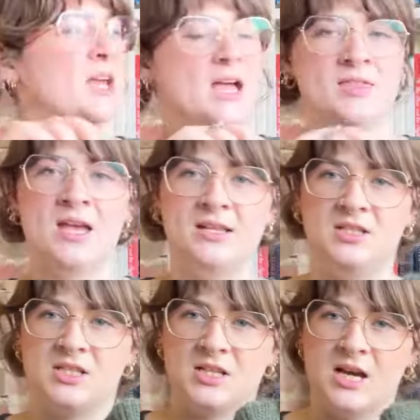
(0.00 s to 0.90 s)
and then
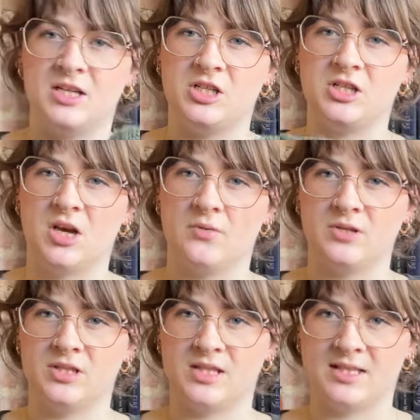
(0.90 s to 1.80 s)
decided to go on
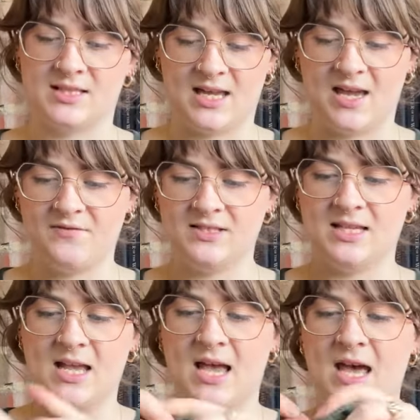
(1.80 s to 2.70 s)
to the sleeves,
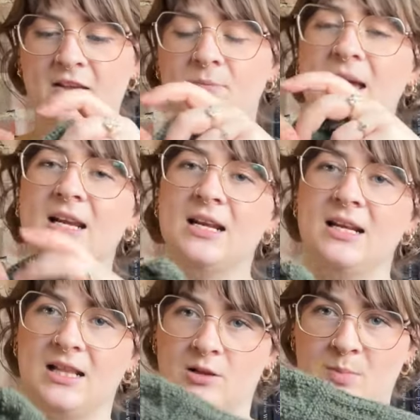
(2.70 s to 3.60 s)
and I've made a
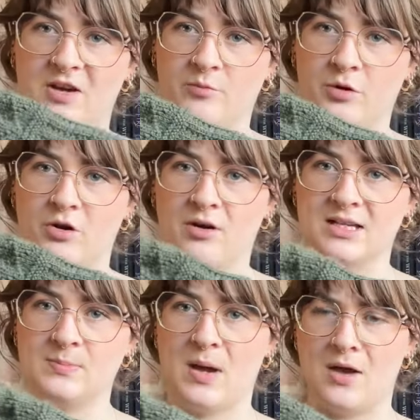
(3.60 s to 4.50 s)
little bit of
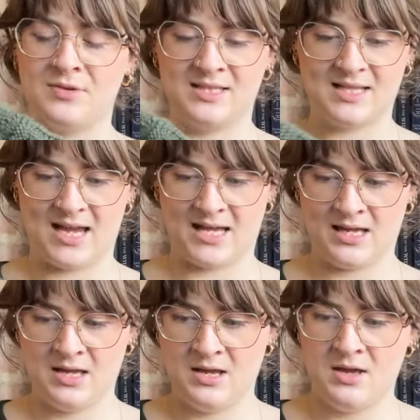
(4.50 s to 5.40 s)
progress, but I would say
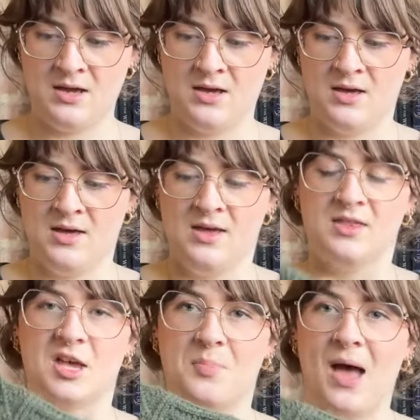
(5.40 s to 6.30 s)

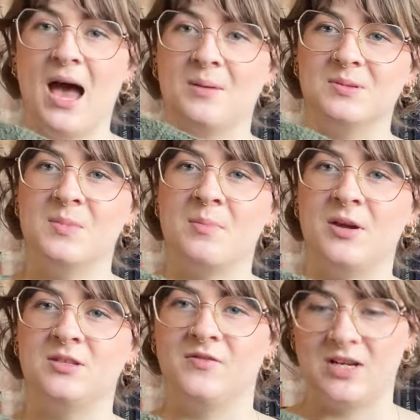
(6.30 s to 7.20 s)
that perhaps my
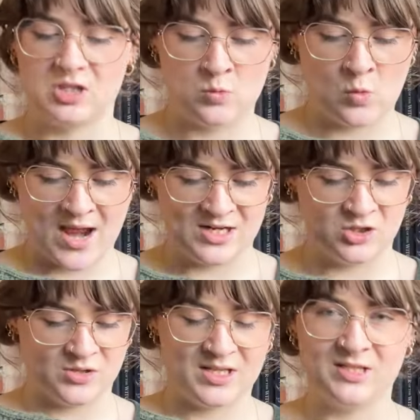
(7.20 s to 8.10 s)
motivation waned
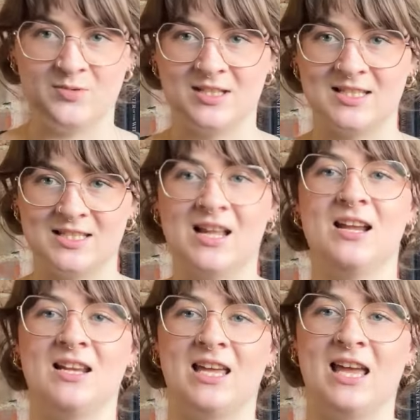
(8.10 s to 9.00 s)
on this one
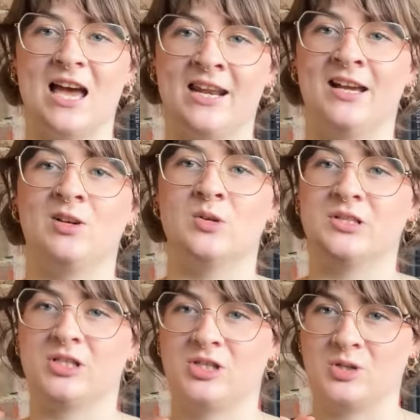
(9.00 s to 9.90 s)
slightly and I got
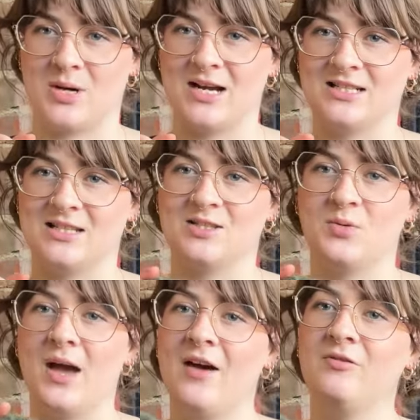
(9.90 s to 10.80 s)
distracted, so I
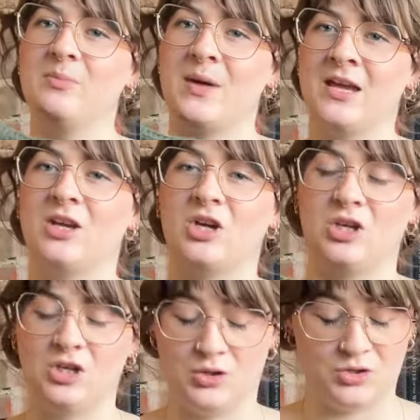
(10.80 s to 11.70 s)
haven't made a
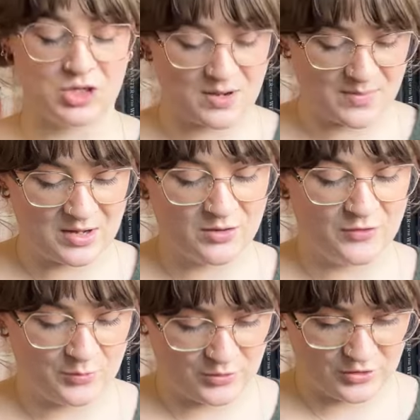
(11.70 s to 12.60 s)
huge amount
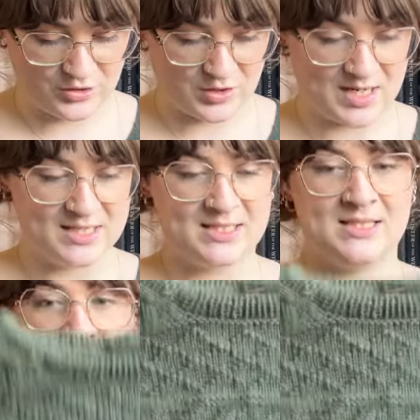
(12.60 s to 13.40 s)
of progress.